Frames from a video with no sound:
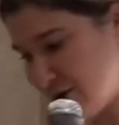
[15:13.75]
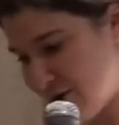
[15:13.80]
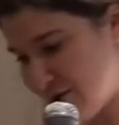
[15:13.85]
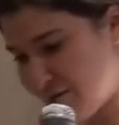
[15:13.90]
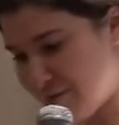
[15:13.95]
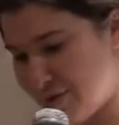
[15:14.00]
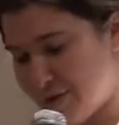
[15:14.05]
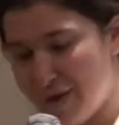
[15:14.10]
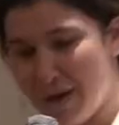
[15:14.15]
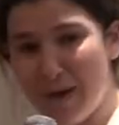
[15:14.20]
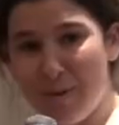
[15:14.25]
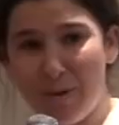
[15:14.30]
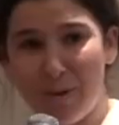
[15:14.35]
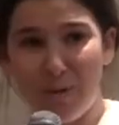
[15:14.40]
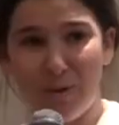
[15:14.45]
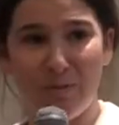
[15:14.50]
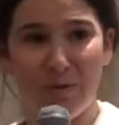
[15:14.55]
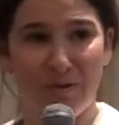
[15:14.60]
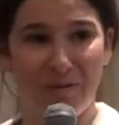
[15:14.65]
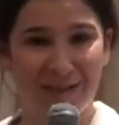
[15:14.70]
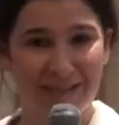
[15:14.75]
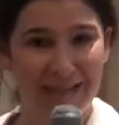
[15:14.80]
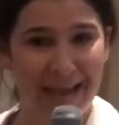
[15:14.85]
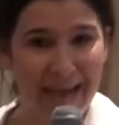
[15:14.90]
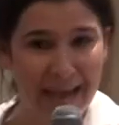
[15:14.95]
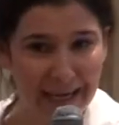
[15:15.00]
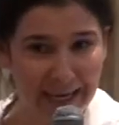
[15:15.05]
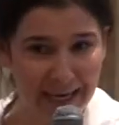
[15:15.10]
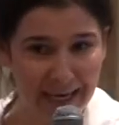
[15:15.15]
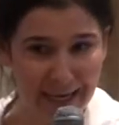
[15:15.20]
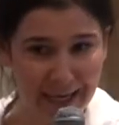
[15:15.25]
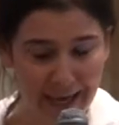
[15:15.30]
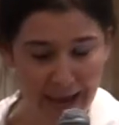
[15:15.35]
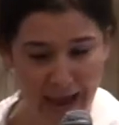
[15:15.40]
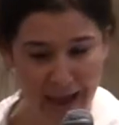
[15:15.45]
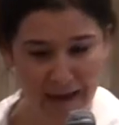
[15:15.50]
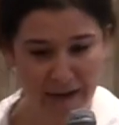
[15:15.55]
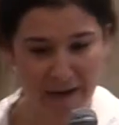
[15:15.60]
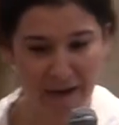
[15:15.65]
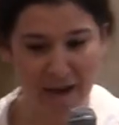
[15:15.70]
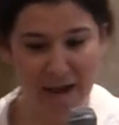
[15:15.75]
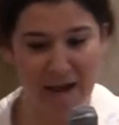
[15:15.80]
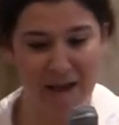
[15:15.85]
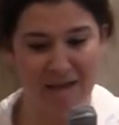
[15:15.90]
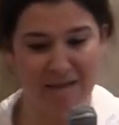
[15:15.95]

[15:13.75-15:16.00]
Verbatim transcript: you know, if we think about the movie Taken again,